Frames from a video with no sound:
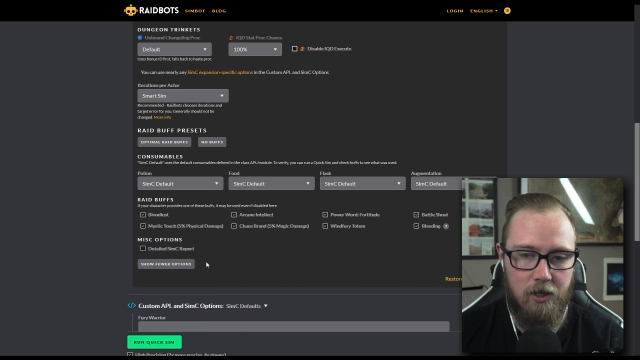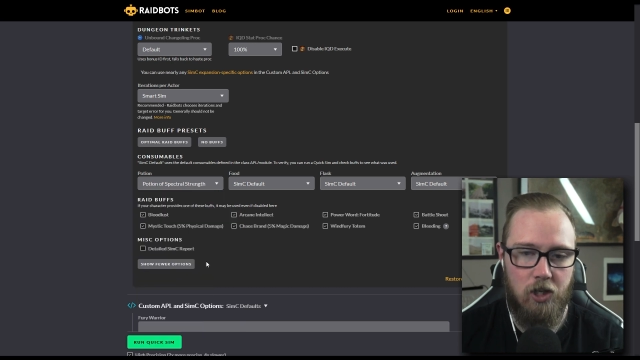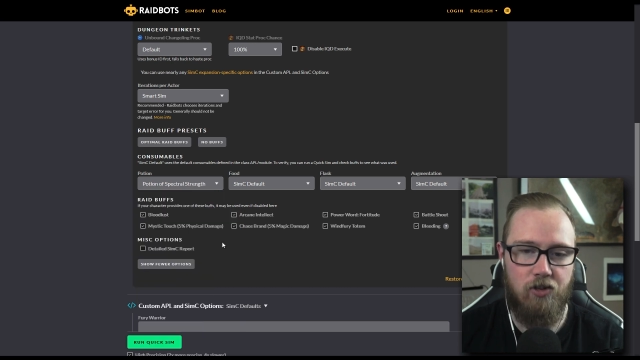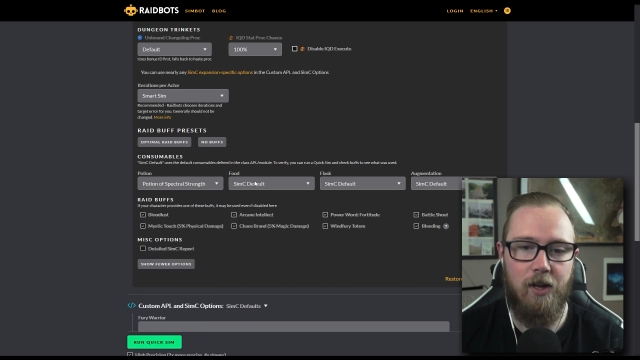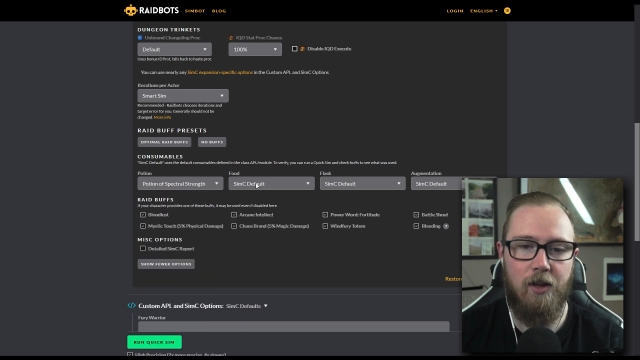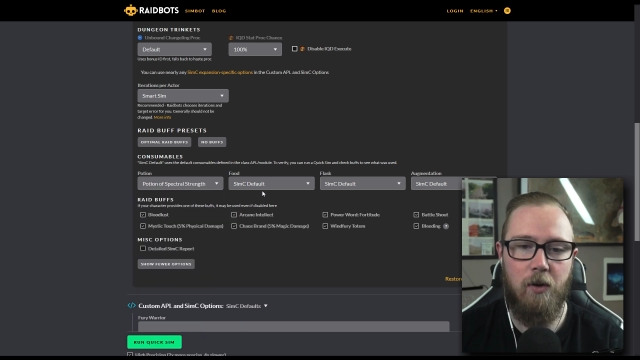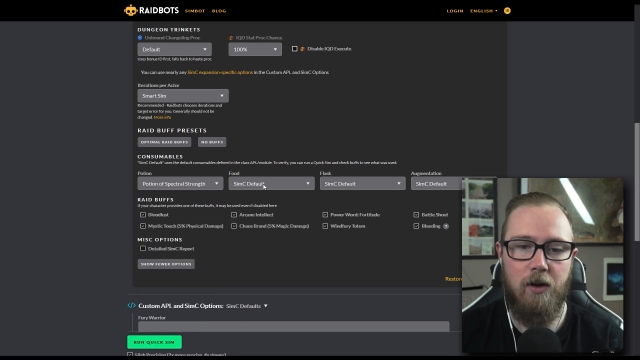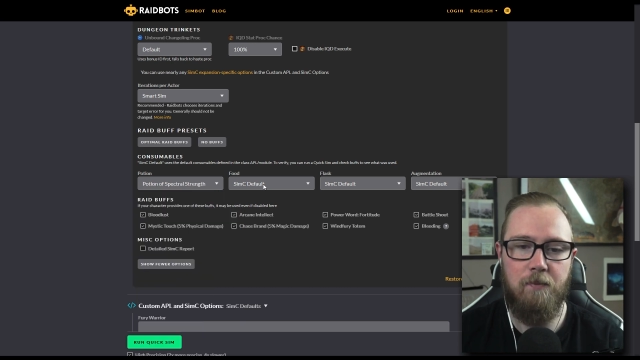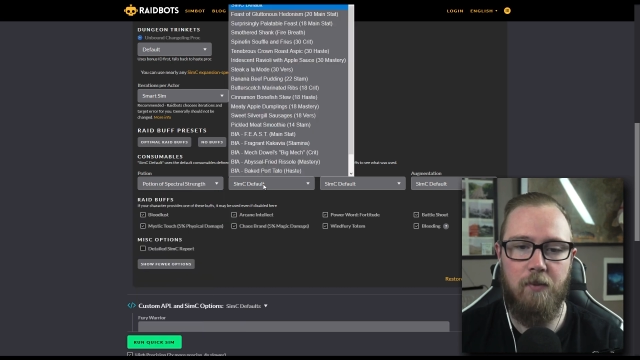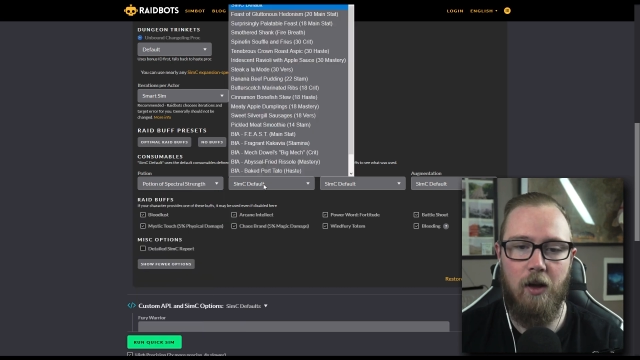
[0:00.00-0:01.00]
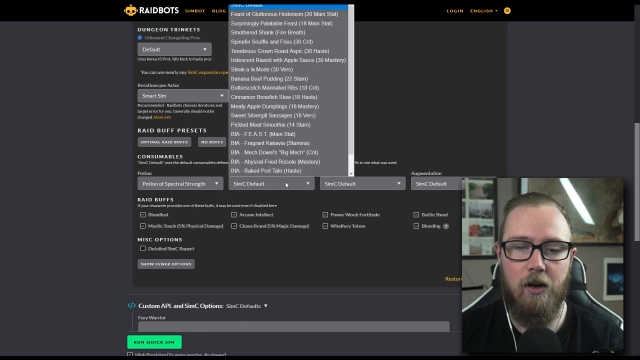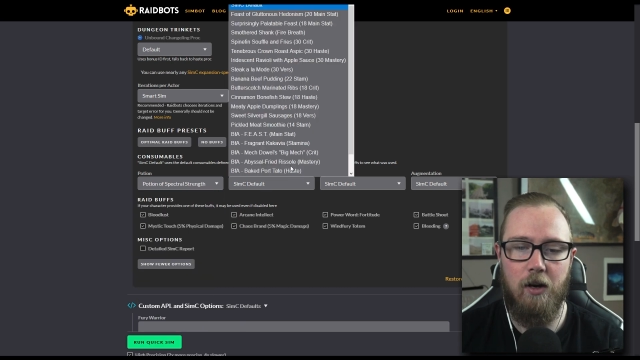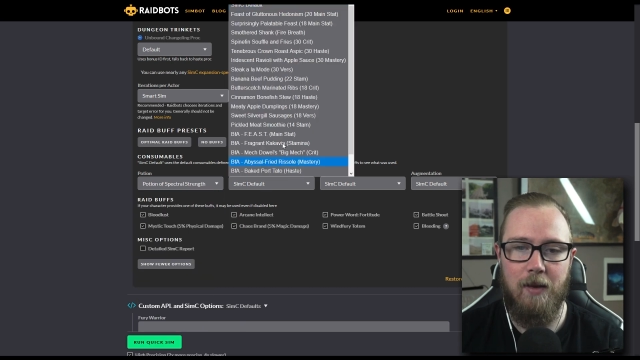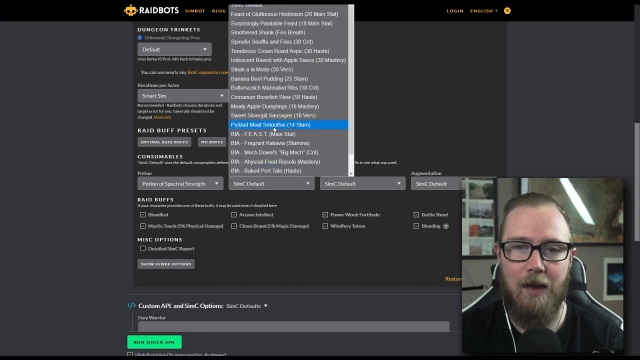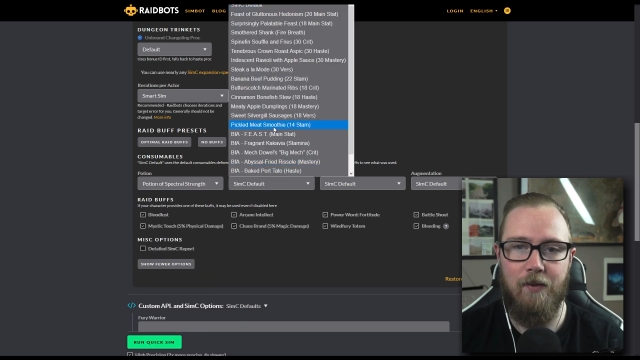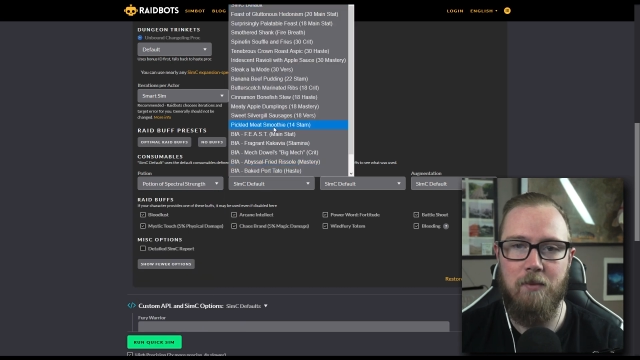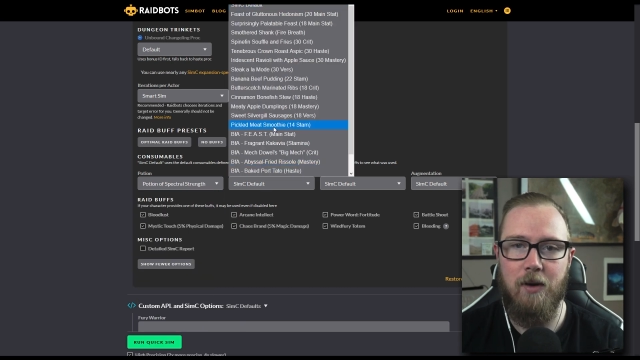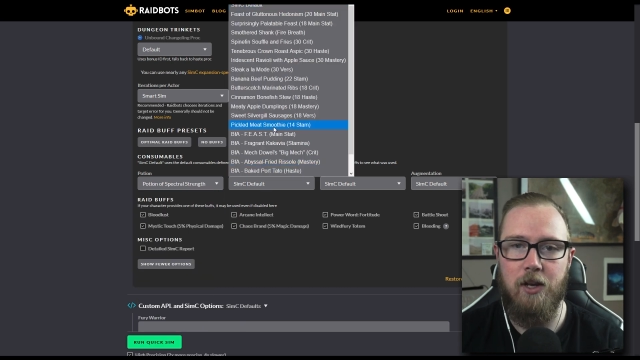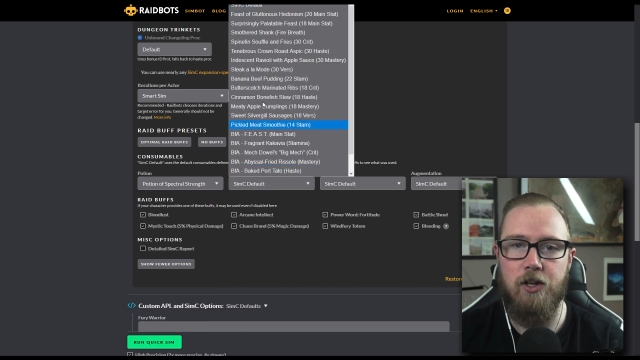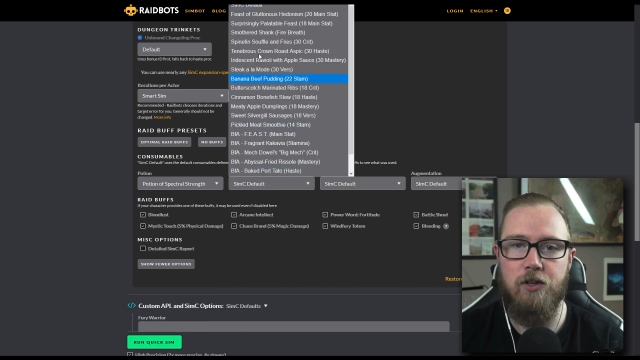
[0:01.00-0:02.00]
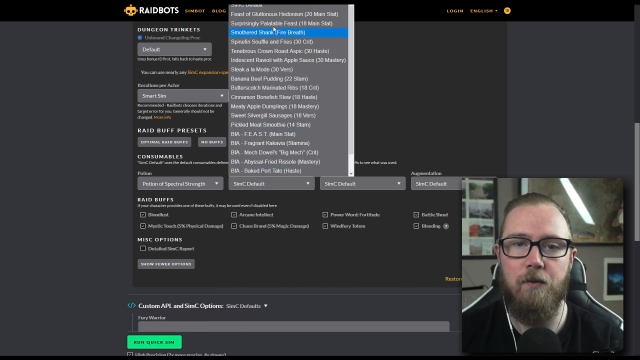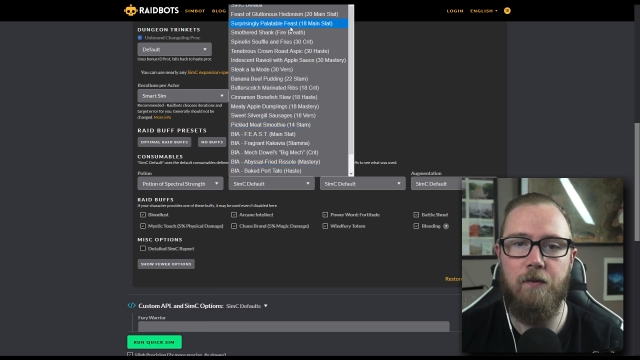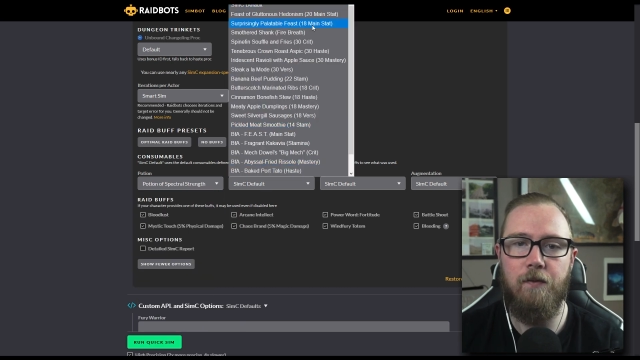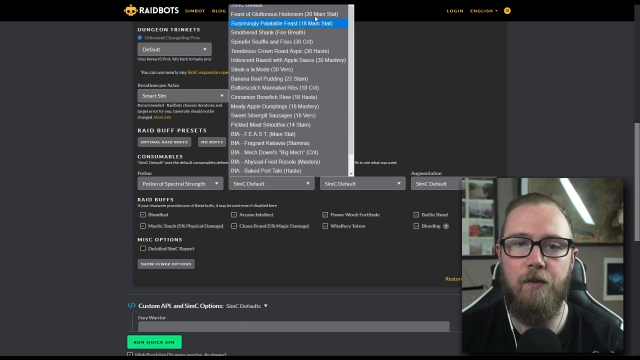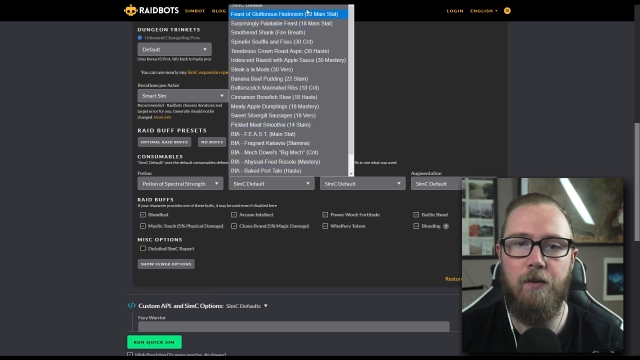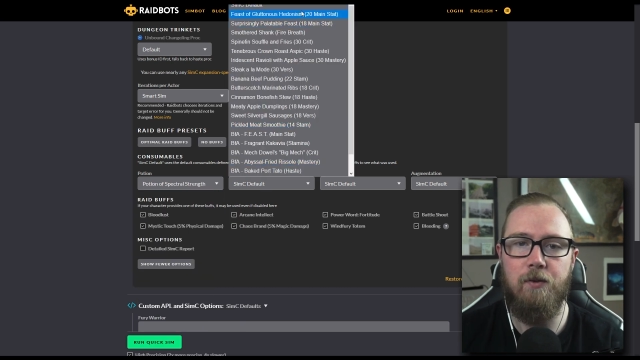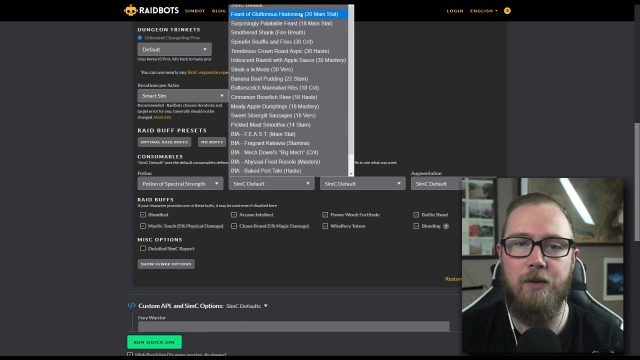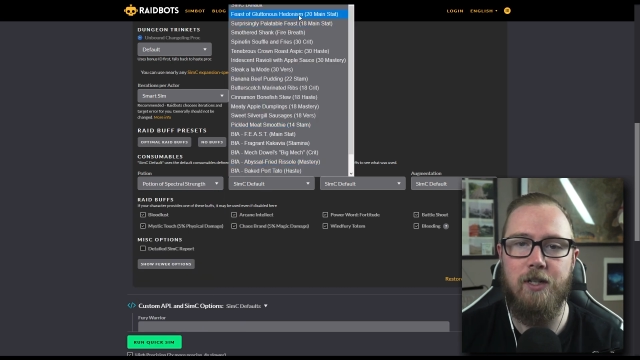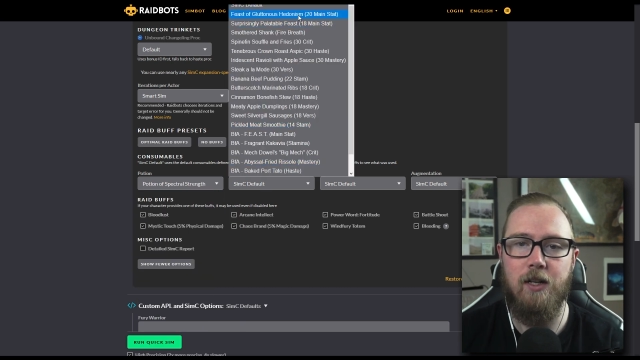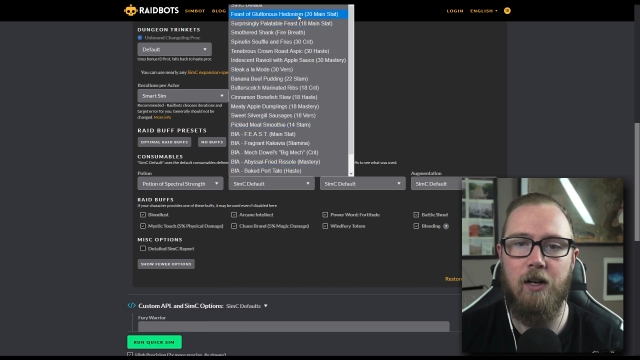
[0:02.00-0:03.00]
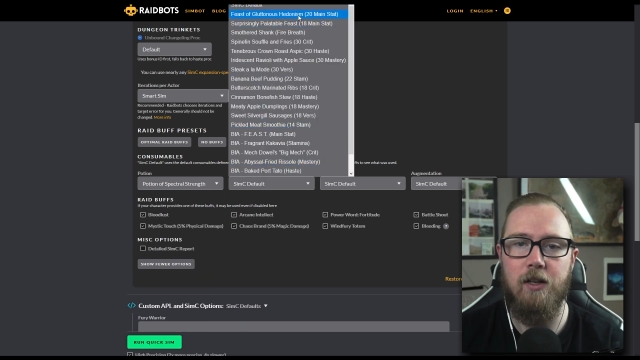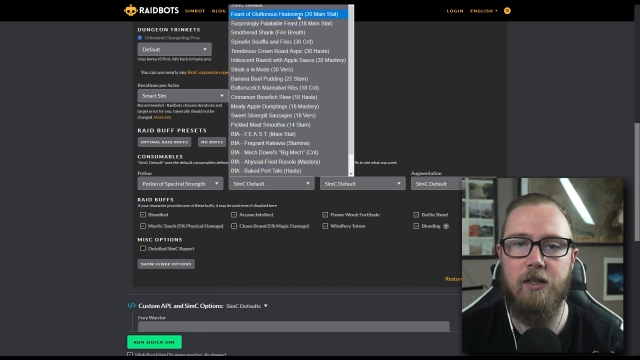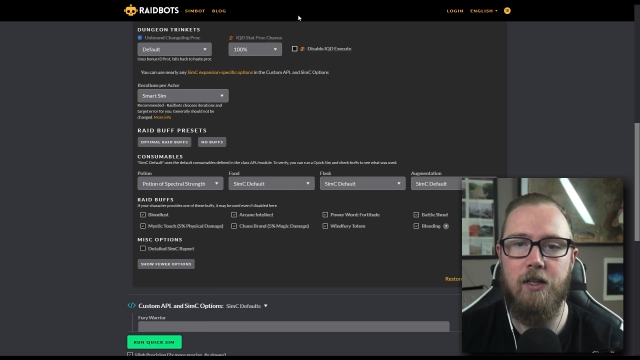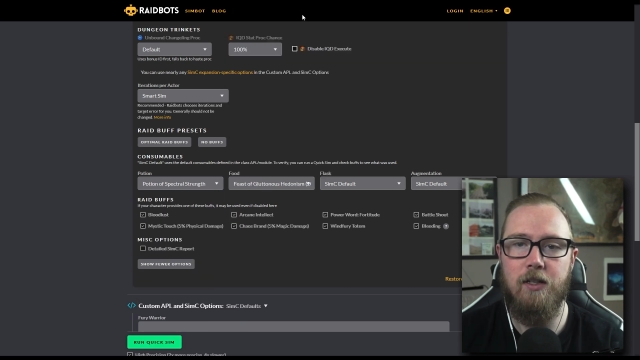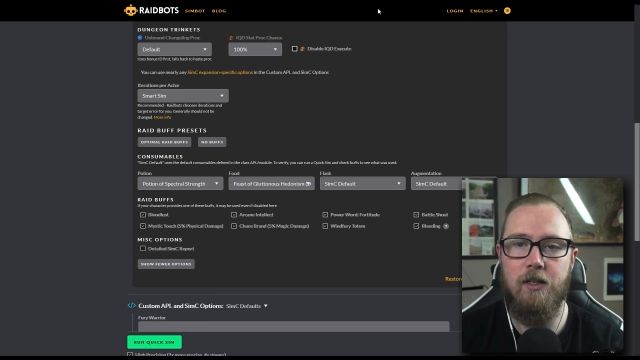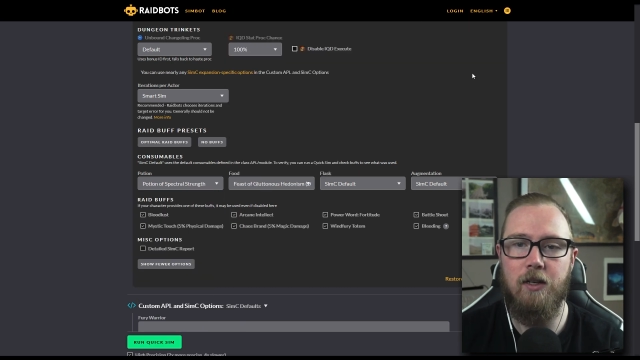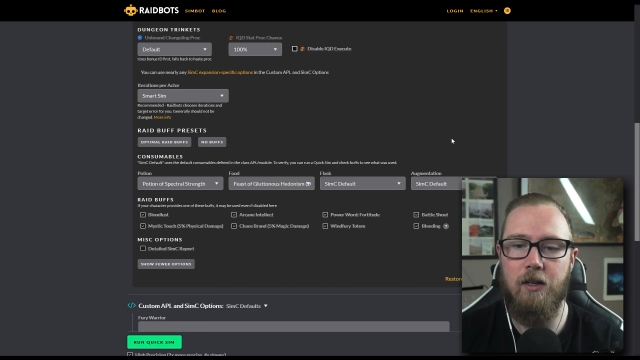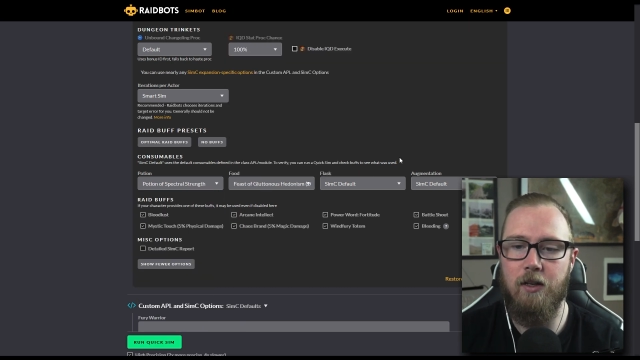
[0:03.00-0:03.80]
strength one. I'm going to be having my usual food, which is a gluttonous.